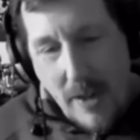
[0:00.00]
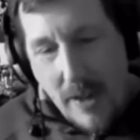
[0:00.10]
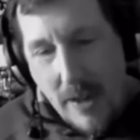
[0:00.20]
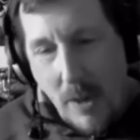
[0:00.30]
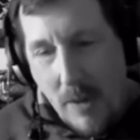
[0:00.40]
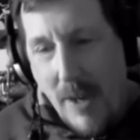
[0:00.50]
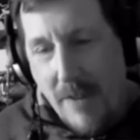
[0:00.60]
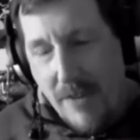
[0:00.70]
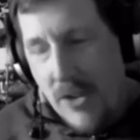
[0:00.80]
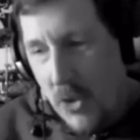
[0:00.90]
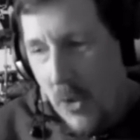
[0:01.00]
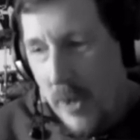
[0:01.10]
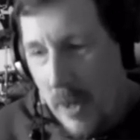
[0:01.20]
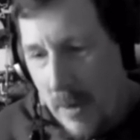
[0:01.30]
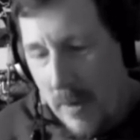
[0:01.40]
When I first saw
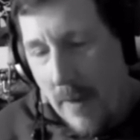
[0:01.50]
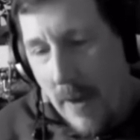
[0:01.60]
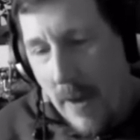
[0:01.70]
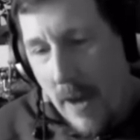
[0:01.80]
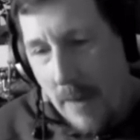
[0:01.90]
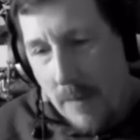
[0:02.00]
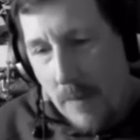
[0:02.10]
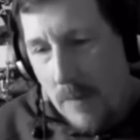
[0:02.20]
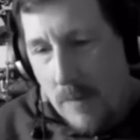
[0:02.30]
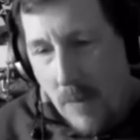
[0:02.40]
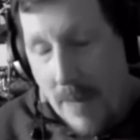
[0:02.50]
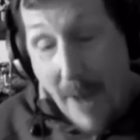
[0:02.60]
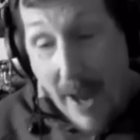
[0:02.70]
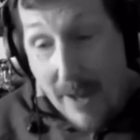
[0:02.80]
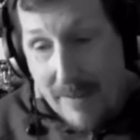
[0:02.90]
you way
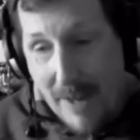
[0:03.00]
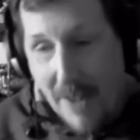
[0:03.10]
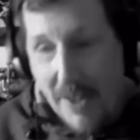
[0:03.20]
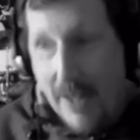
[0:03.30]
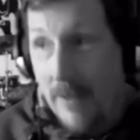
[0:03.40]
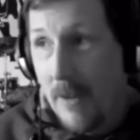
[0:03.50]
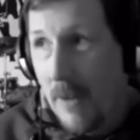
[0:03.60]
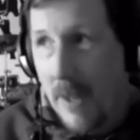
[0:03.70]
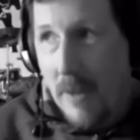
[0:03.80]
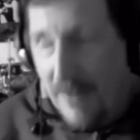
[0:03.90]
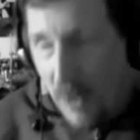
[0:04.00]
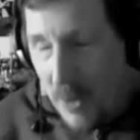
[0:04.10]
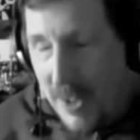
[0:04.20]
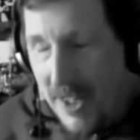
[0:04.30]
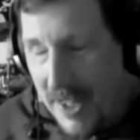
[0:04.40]
back, I think, anyway,
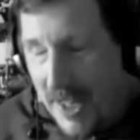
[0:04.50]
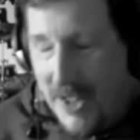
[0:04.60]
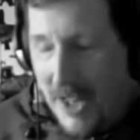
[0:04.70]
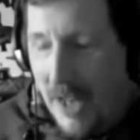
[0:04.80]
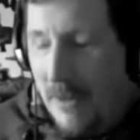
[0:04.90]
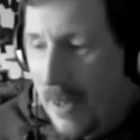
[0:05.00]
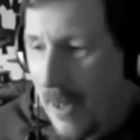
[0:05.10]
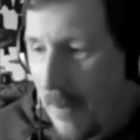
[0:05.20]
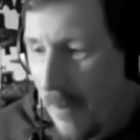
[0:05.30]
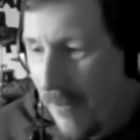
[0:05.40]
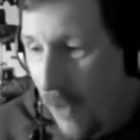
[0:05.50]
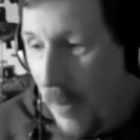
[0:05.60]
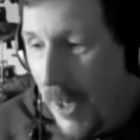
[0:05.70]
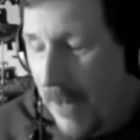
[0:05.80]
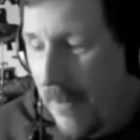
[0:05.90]
14 years ago,
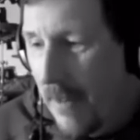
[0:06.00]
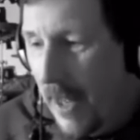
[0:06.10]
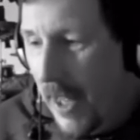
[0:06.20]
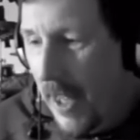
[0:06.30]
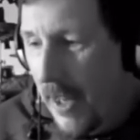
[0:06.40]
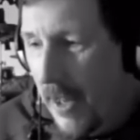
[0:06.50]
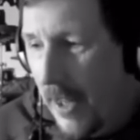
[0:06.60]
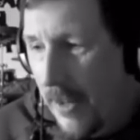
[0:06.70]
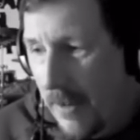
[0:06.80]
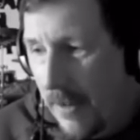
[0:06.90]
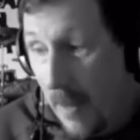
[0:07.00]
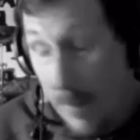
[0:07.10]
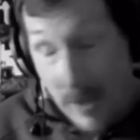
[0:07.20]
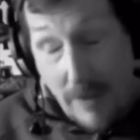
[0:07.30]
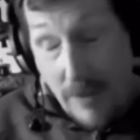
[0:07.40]
performing in I
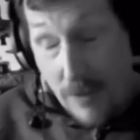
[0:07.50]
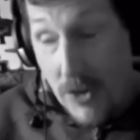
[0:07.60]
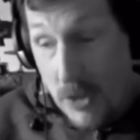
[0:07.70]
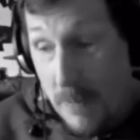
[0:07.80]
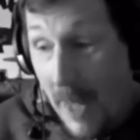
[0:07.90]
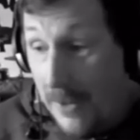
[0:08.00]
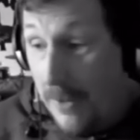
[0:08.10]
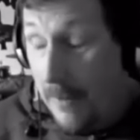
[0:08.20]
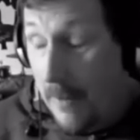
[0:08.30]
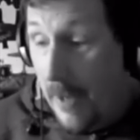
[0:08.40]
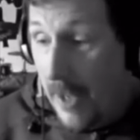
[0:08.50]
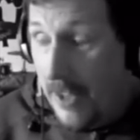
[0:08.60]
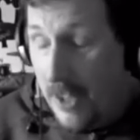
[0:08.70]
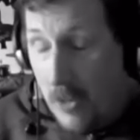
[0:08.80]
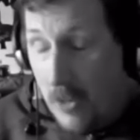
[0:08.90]
believe, your first band,
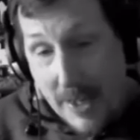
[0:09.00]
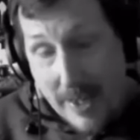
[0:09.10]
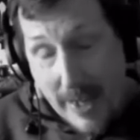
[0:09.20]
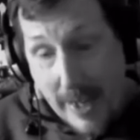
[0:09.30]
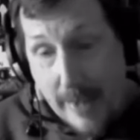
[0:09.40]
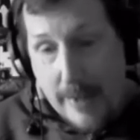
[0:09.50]
NG26,